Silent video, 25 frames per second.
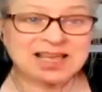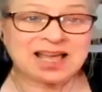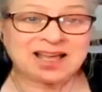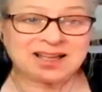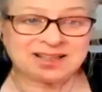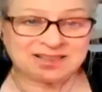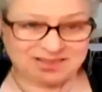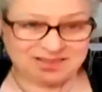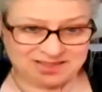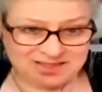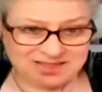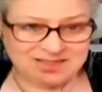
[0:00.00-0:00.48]
And
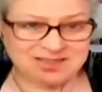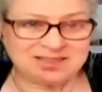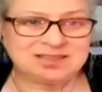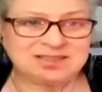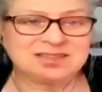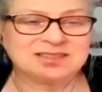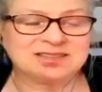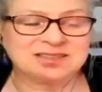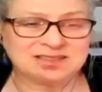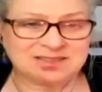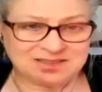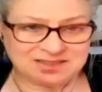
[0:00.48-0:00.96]
then if they're
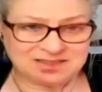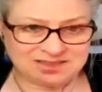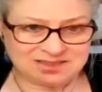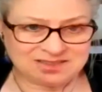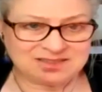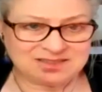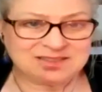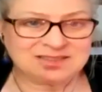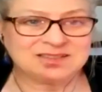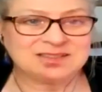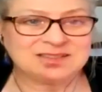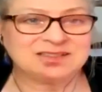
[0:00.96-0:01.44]
trying to create
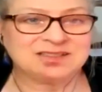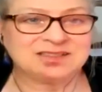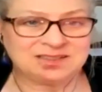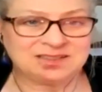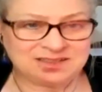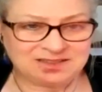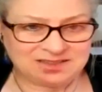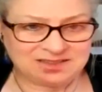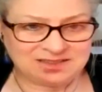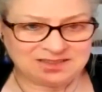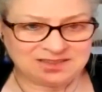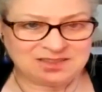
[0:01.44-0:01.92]
awareness,
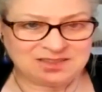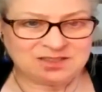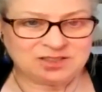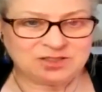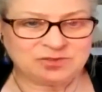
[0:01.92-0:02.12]
I want to